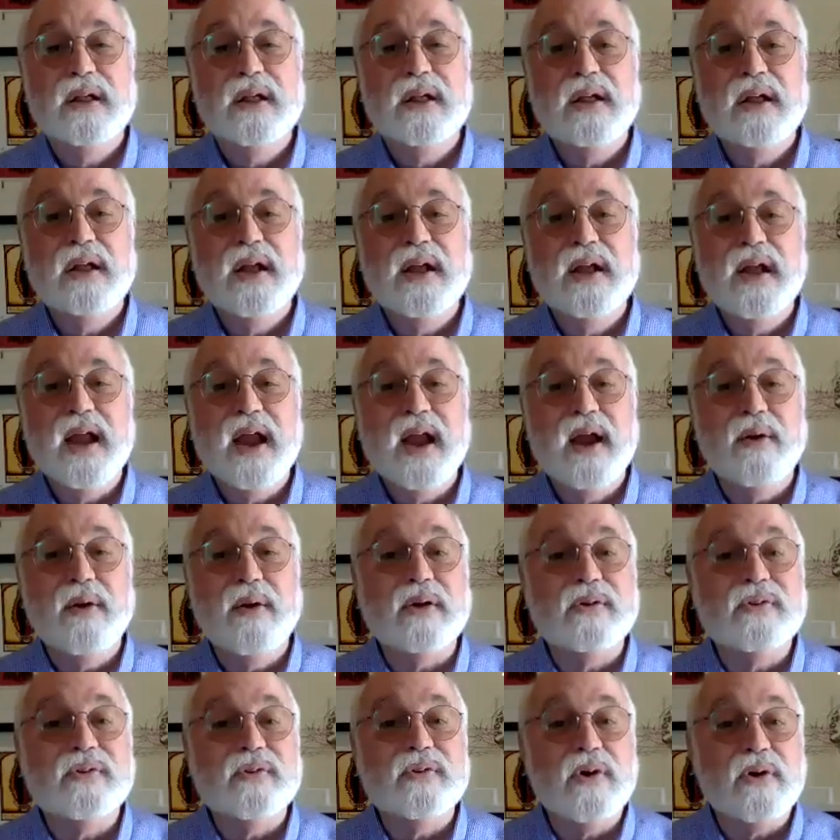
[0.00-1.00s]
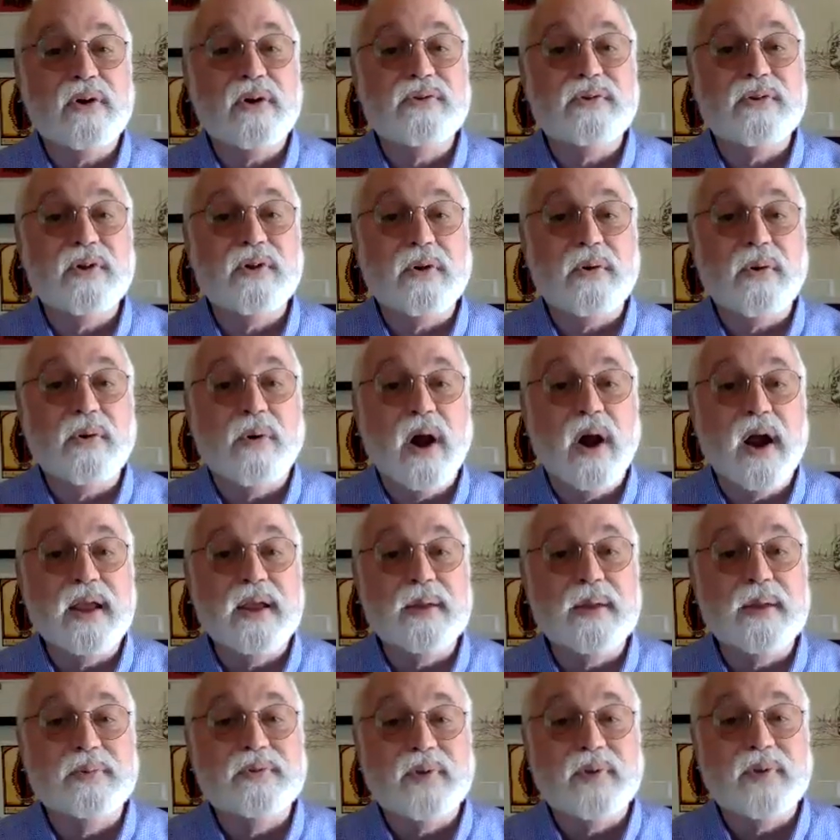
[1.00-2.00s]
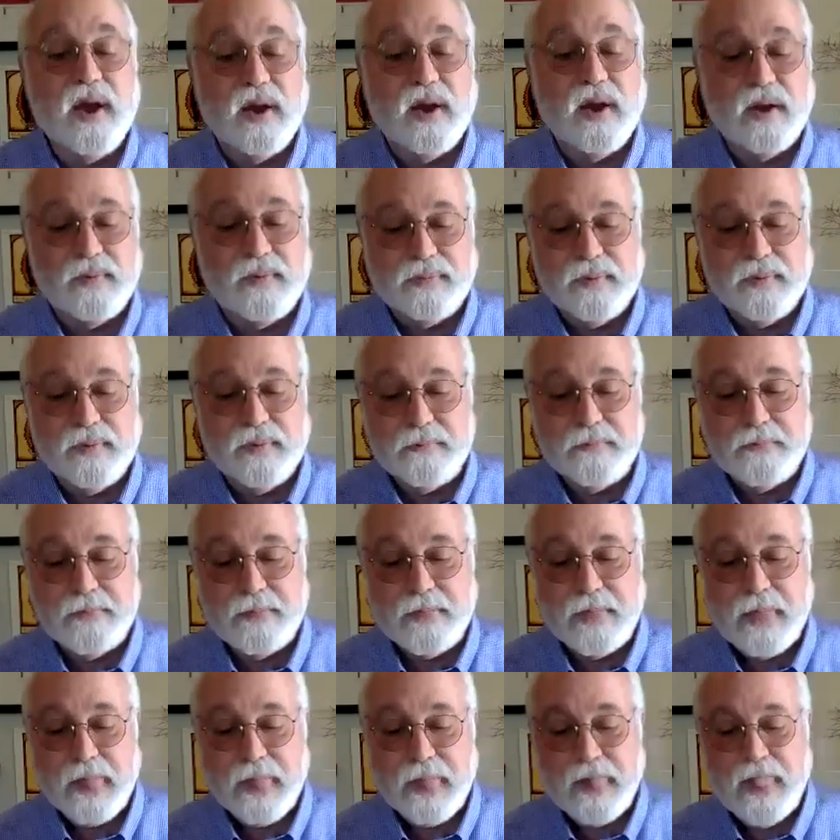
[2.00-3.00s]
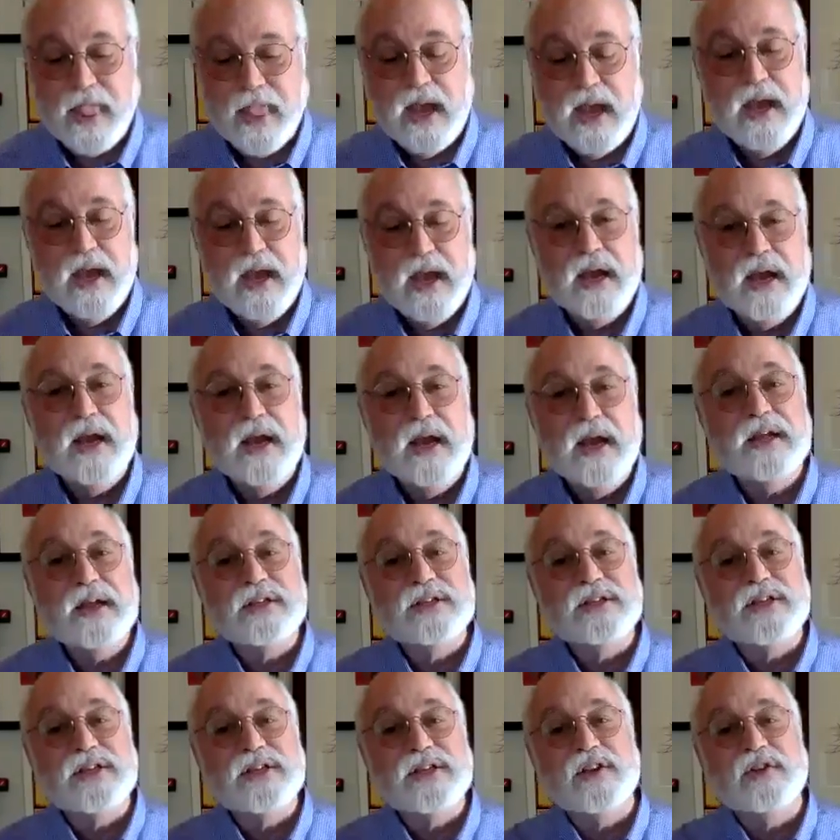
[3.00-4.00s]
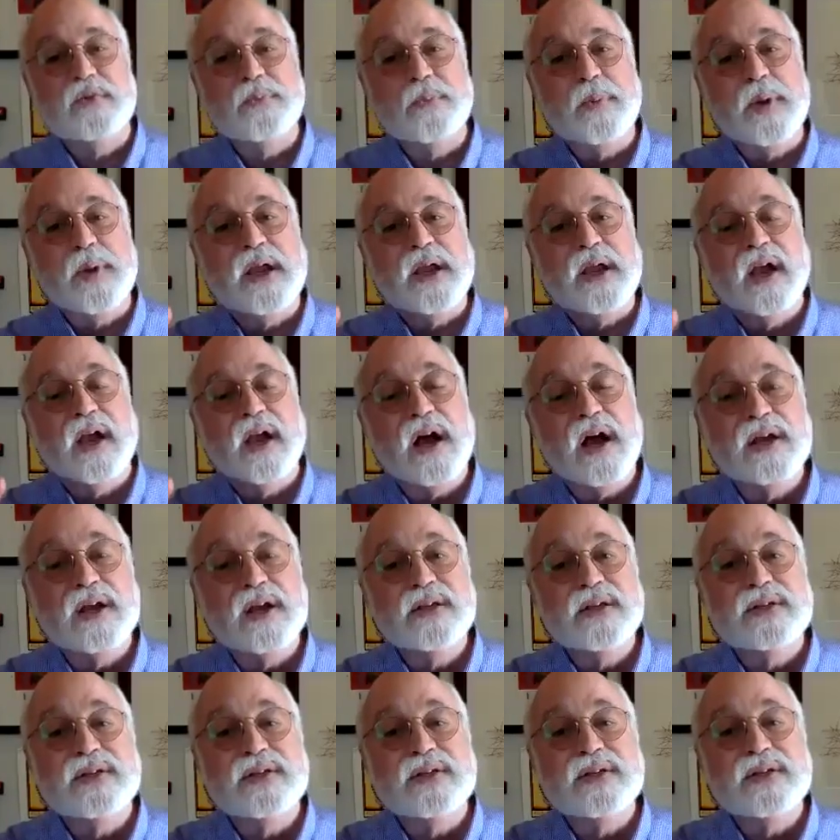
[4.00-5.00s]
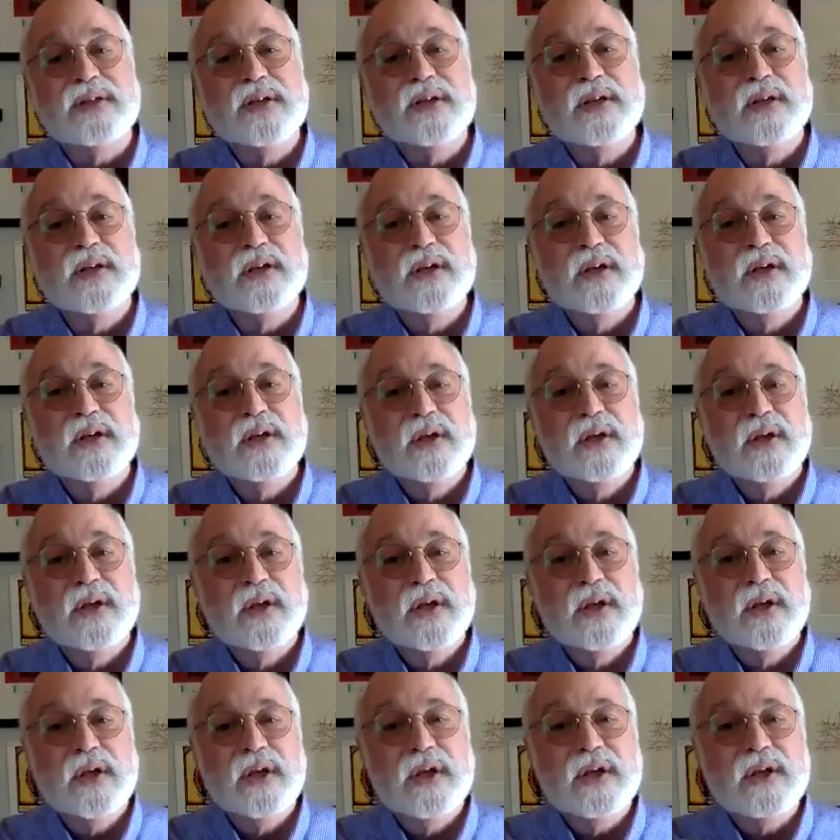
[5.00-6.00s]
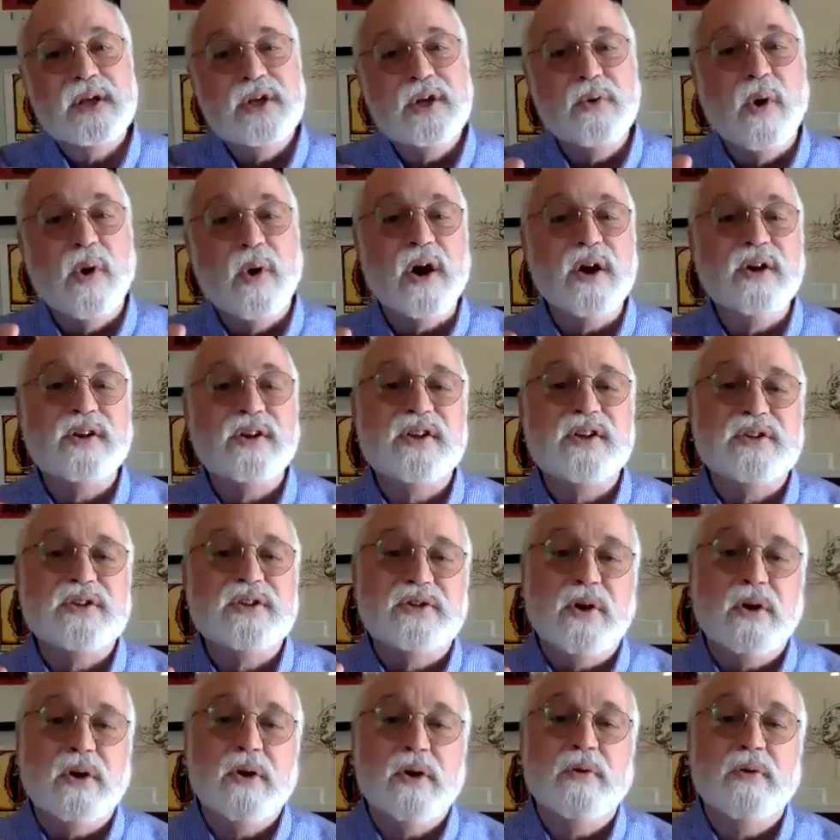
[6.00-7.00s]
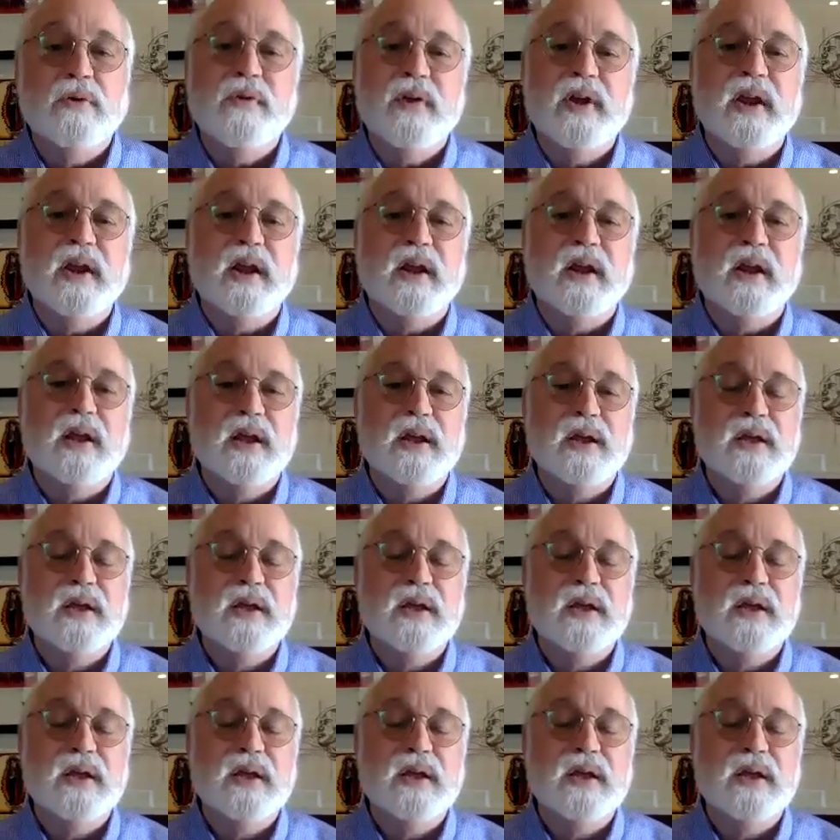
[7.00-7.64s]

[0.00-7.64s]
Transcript: And Eric starts to cry himself. And he says, because you are deserving.